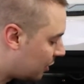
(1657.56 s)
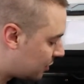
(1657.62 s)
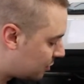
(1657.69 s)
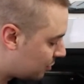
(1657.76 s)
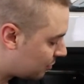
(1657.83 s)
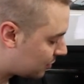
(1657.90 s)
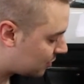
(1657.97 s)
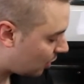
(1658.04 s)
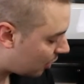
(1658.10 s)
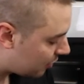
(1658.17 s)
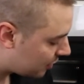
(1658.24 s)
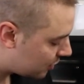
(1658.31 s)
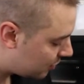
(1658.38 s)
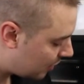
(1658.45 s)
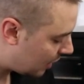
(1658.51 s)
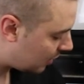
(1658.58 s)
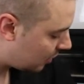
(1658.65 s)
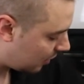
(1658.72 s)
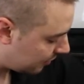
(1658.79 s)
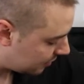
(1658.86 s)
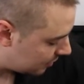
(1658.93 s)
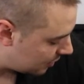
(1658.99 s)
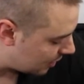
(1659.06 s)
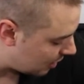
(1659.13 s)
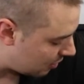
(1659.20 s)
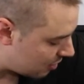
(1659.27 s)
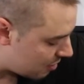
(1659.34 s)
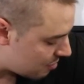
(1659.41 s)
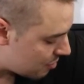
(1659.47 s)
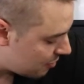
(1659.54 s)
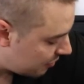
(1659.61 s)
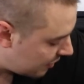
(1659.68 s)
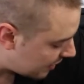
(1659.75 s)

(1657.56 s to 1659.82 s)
To start the drain, obviously you got to remove